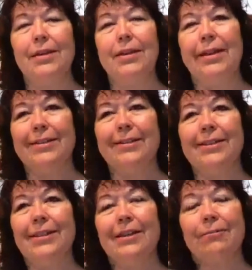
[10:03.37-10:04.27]

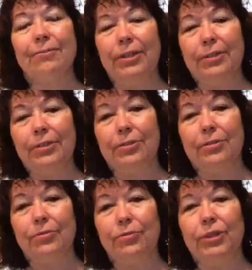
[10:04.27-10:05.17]
as we
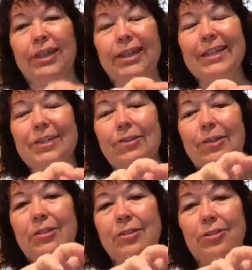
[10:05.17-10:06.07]
get into
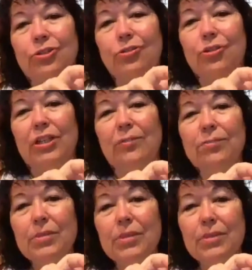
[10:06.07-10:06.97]
these
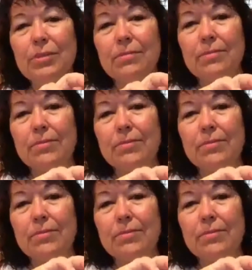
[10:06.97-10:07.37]
extremes,